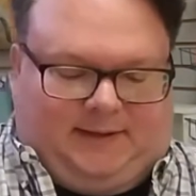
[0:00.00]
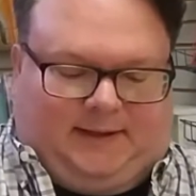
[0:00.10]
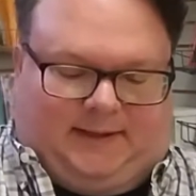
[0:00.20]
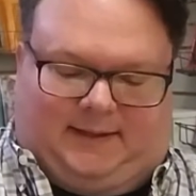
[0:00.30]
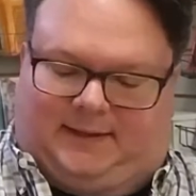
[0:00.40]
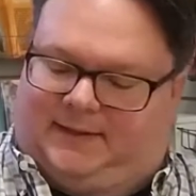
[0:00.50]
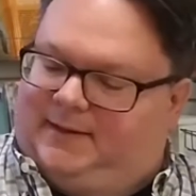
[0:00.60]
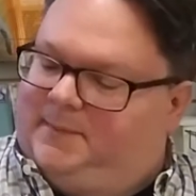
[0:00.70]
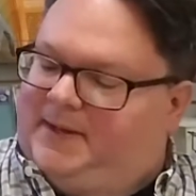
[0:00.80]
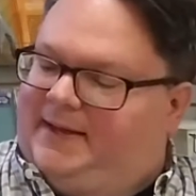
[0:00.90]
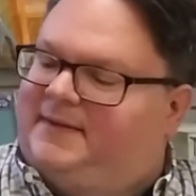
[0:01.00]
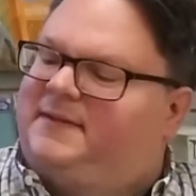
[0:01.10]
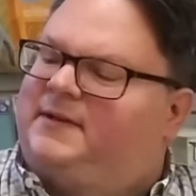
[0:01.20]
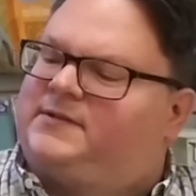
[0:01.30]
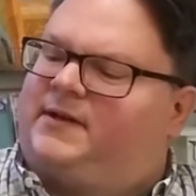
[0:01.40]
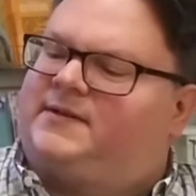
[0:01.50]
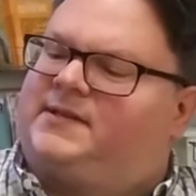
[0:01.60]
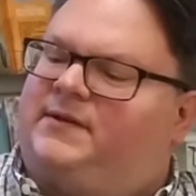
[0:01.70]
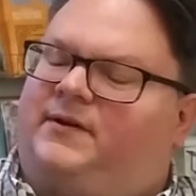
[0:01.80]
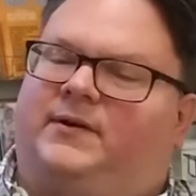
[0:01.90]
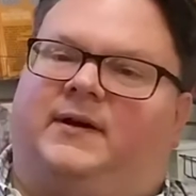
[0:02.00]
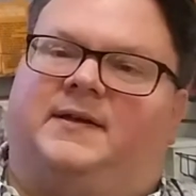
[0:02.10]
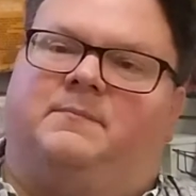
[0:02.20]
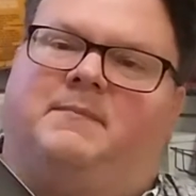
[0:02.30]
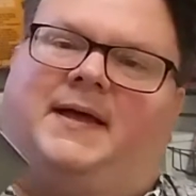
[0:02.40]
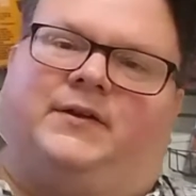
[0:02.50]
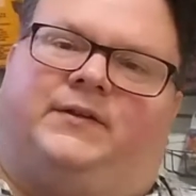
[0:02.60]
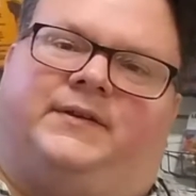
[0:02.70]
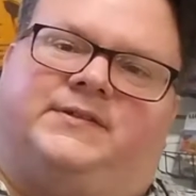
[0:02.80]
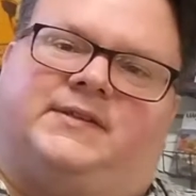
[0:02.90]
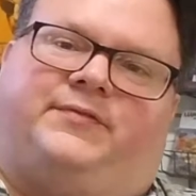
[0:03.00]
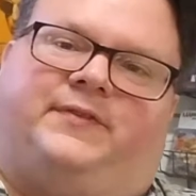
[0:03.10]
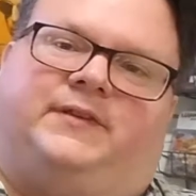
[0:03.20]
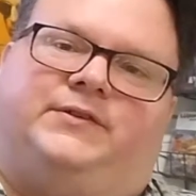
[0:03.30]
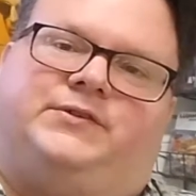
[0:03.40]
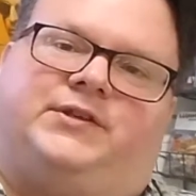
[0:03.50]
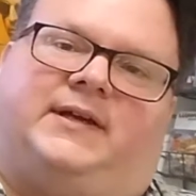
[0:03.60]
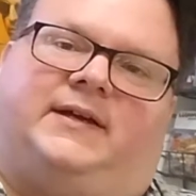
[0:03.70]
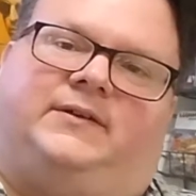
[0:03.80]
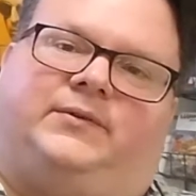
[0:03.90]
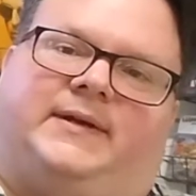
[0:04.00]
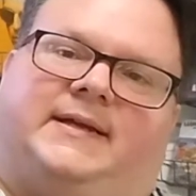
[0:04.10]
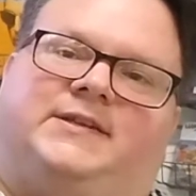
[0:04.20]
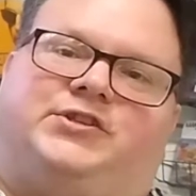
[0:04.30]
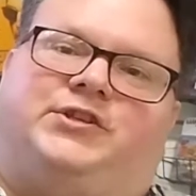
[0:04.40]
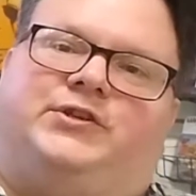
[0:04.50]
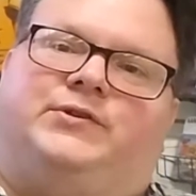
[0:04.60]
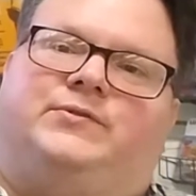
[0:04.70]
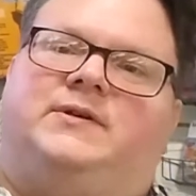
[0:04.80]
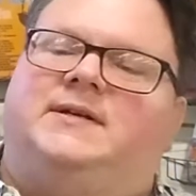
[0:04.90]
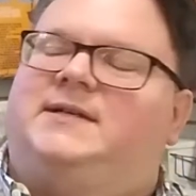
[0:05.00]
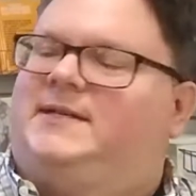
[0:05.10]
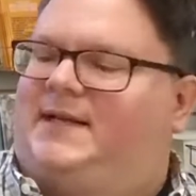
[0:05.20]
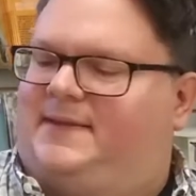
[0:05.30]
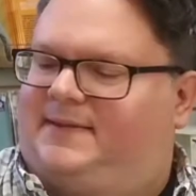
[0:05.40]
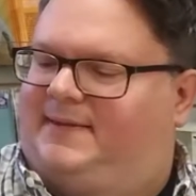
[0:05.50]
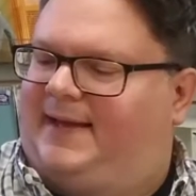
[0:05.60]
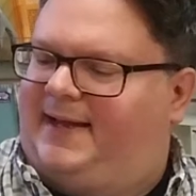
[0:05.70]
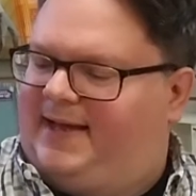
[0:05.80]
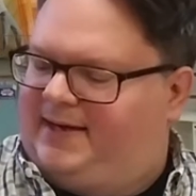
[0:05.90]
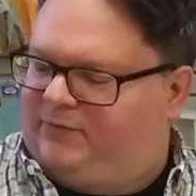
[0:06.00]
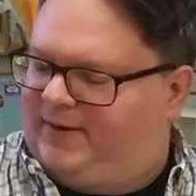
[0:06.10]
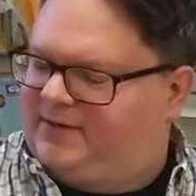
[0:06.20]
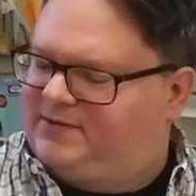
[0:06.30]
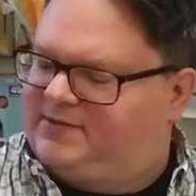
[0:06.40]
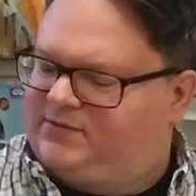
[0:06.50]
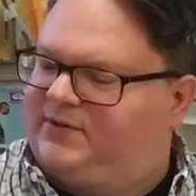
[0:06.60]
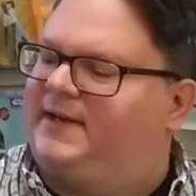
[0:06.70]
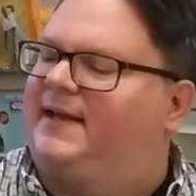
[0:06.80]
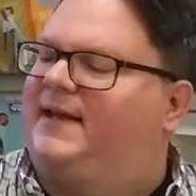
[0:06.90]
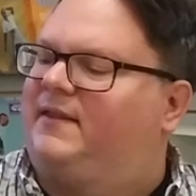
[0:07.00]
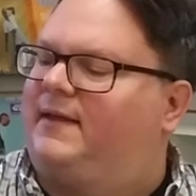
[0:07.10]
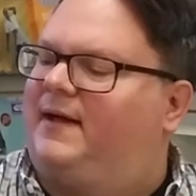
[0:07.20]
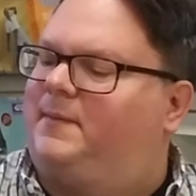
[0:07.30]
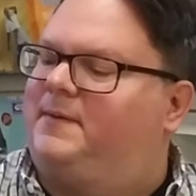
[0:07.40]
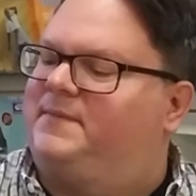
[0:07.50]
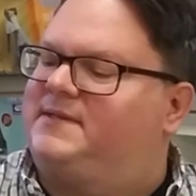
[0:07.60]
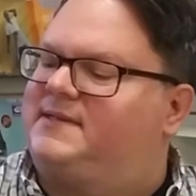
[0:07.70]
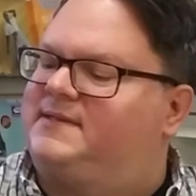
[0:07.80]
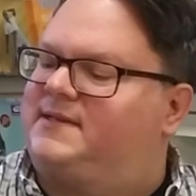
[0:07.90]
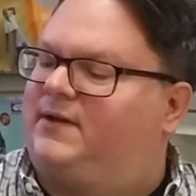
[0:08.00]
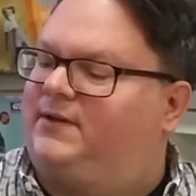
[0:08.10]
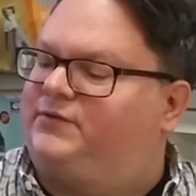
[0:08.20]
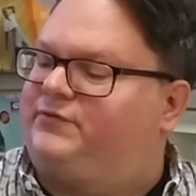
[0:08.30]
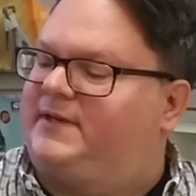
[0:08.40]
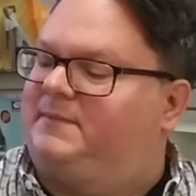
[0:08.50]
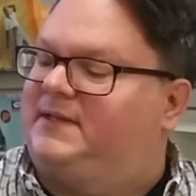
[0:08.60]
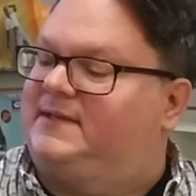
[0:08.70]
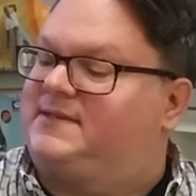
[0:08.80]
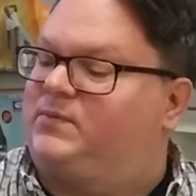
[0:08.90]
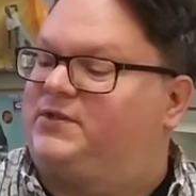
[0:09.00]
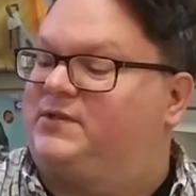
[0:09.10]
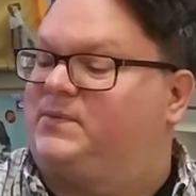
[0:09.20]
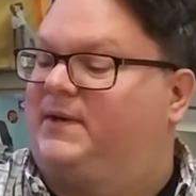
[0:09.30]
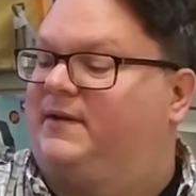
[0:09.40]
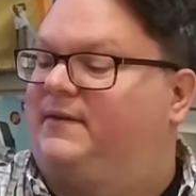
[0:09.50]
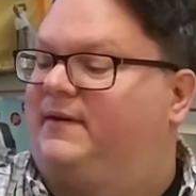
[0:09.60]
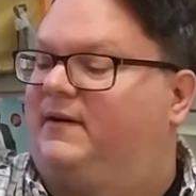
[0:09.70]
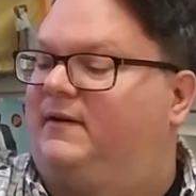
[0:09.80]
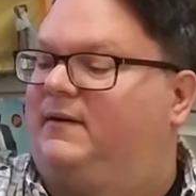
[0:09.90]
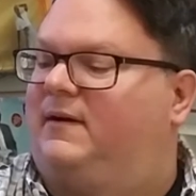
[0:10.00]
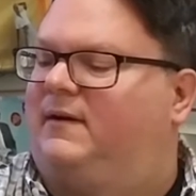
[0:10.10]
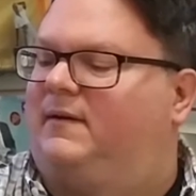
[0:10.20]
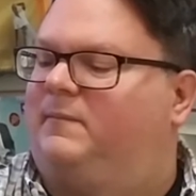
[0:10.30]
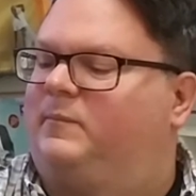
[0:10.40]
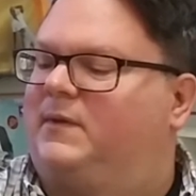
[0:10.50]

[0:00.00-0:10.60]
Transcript: Um, and then there's also in metal, there's a Fallujah reissue. And they had a record store day album. This is called Dreamless, which is one of their um,